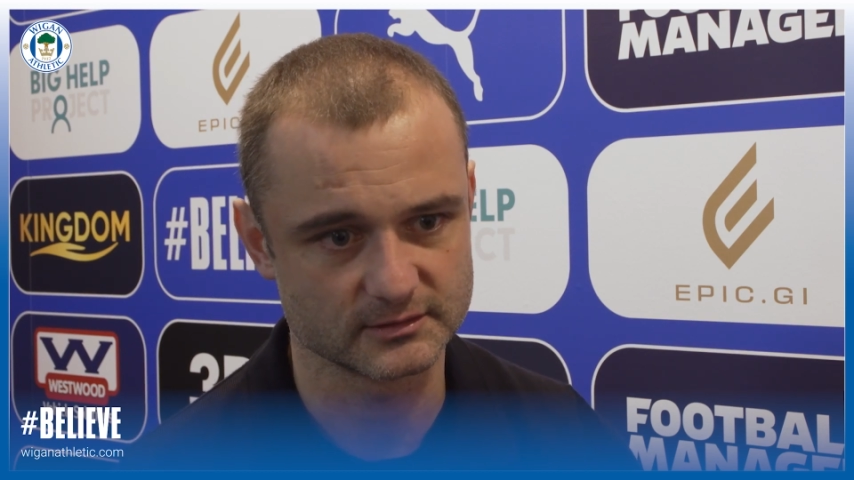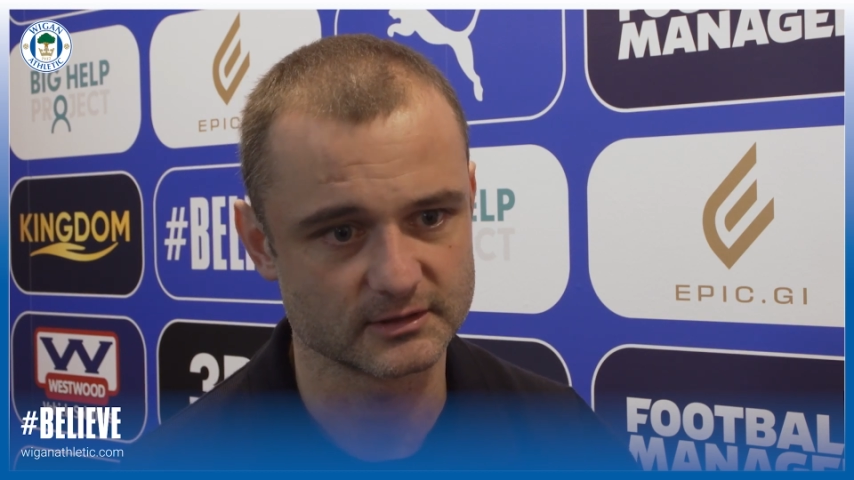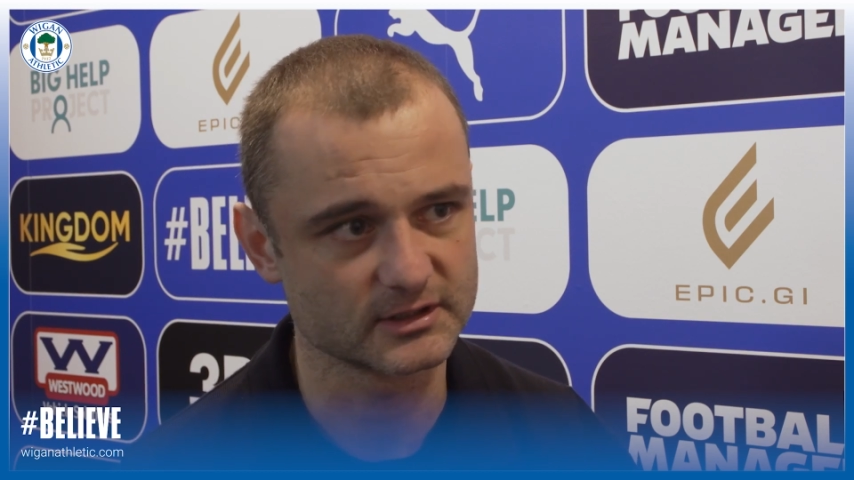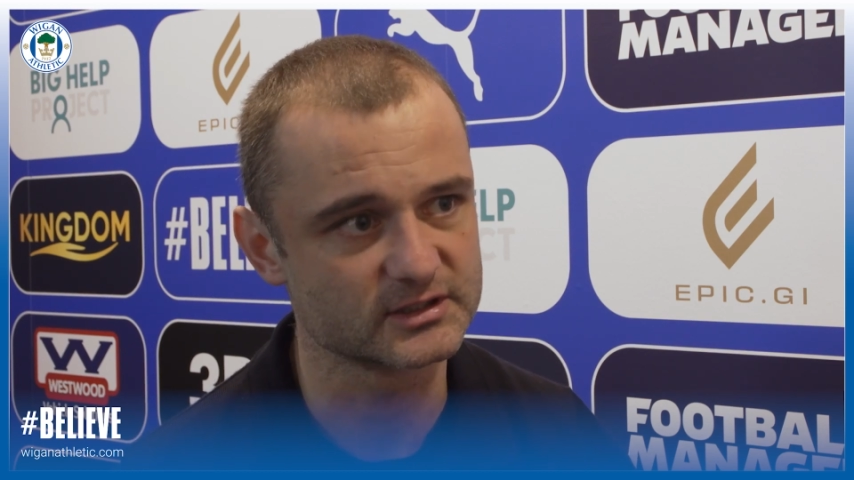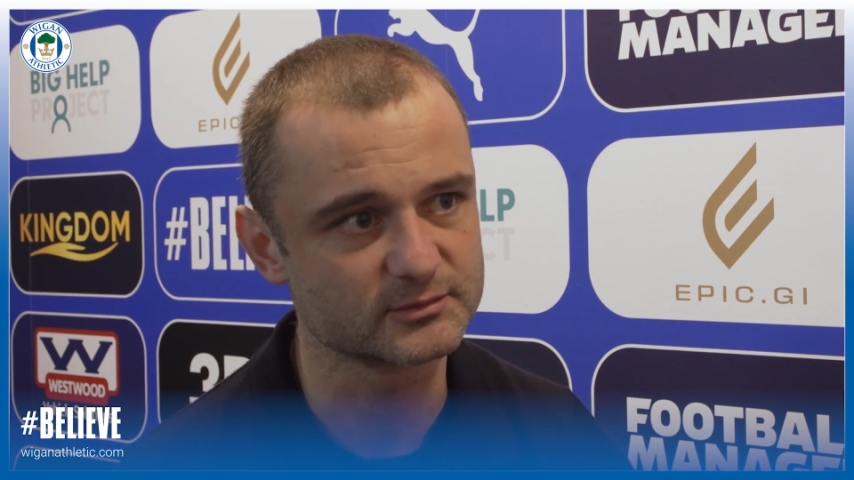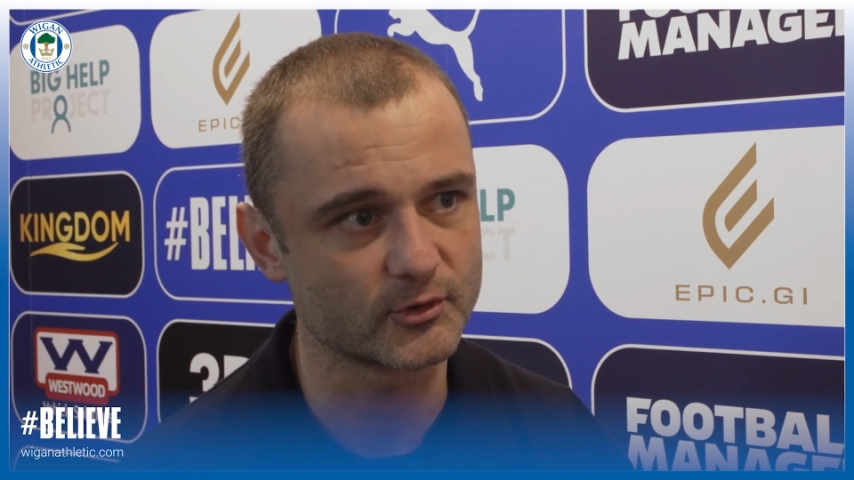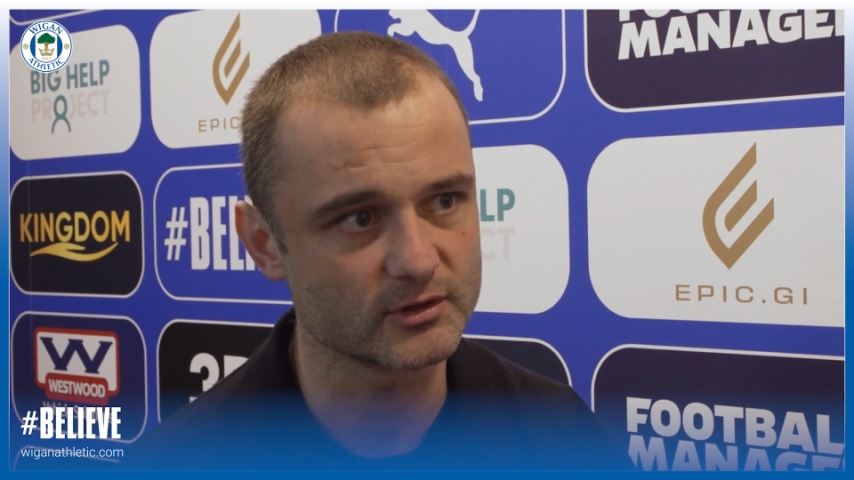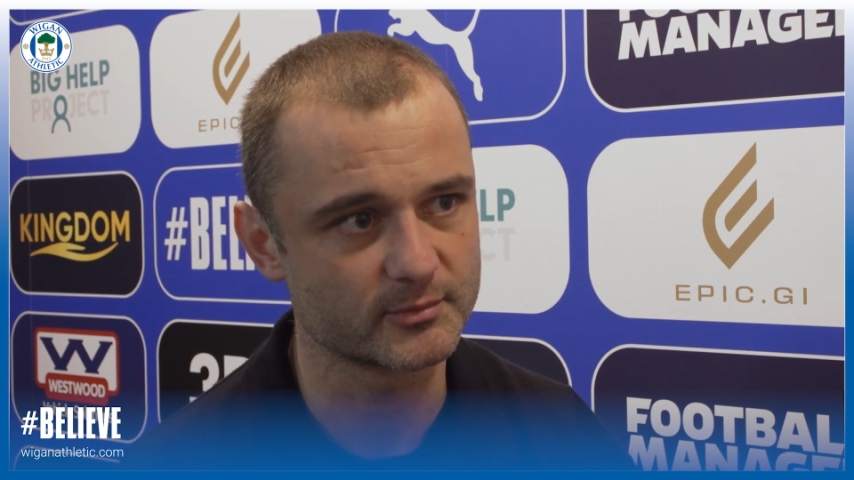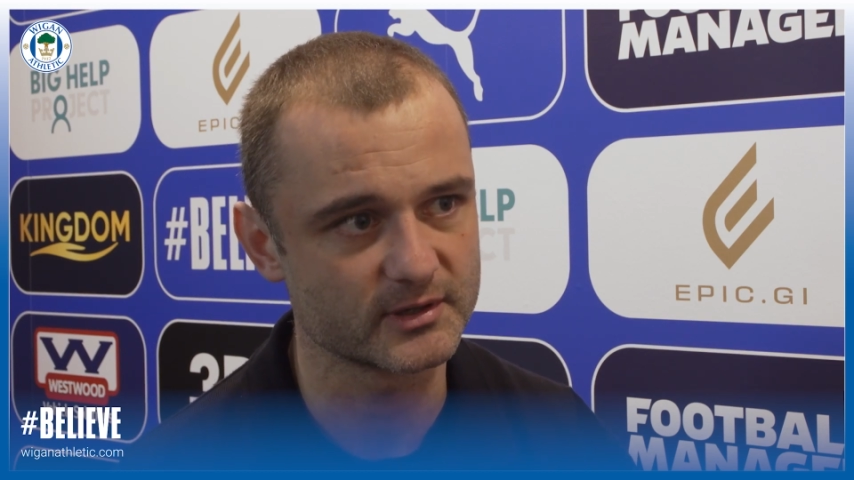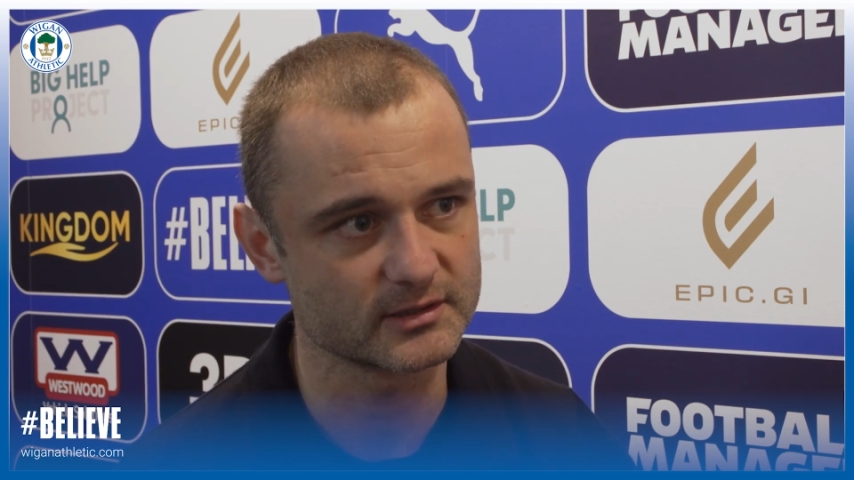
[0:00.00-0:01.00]
are going to support
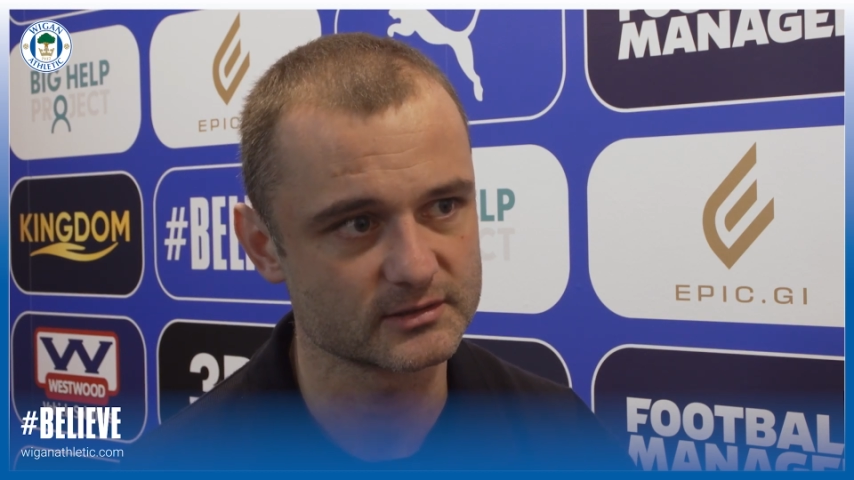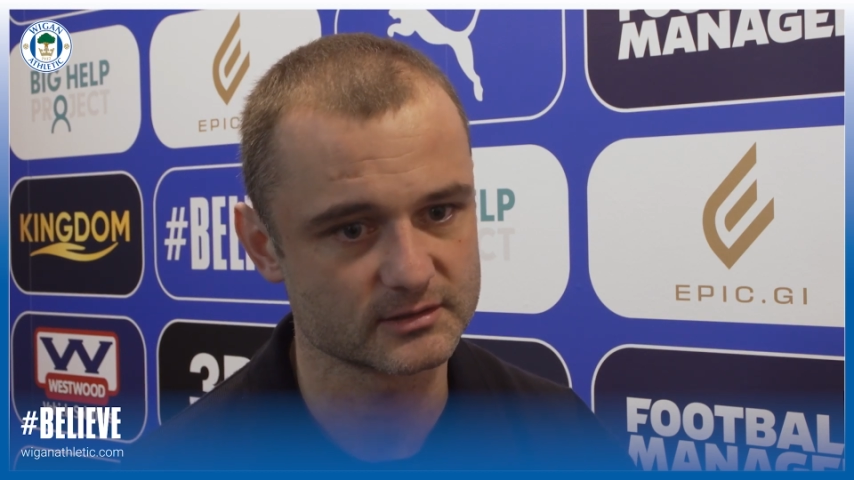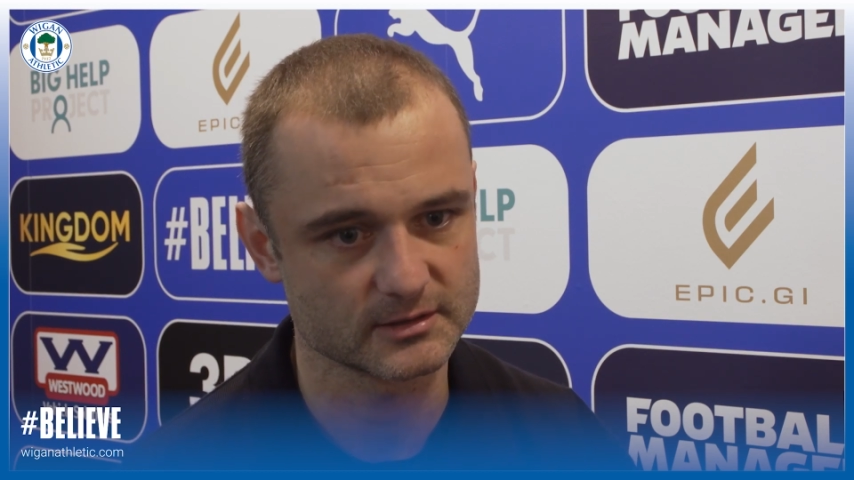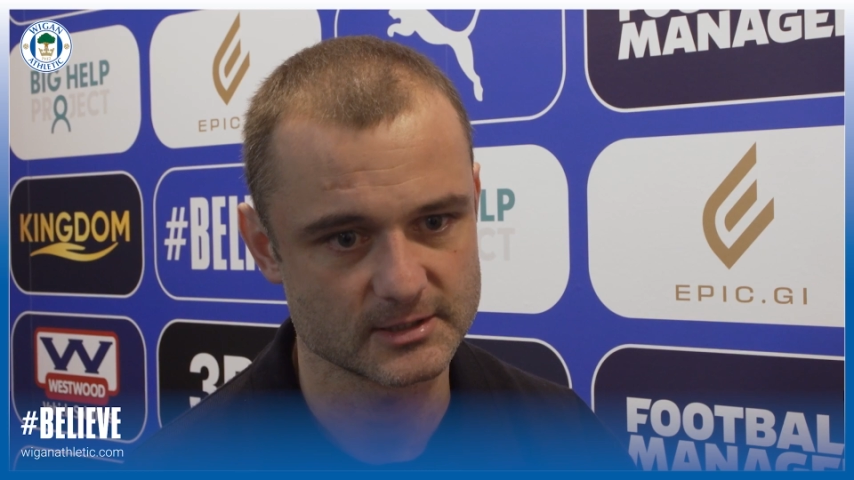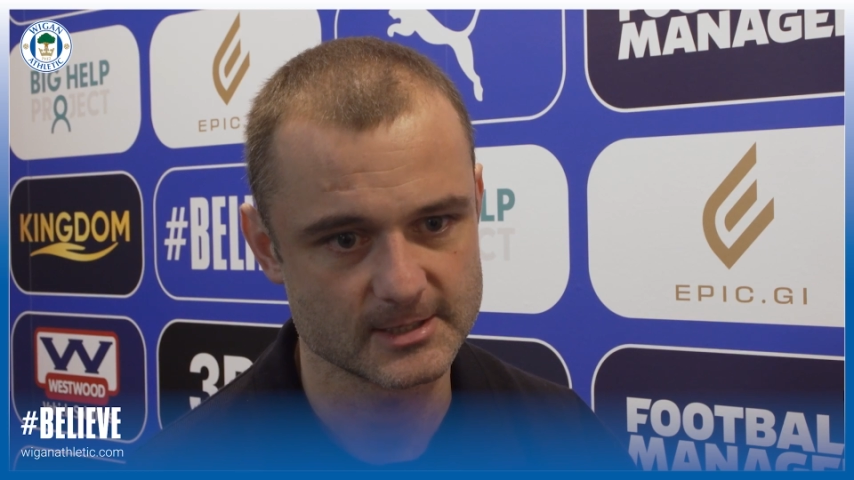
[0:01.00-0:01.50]
the players,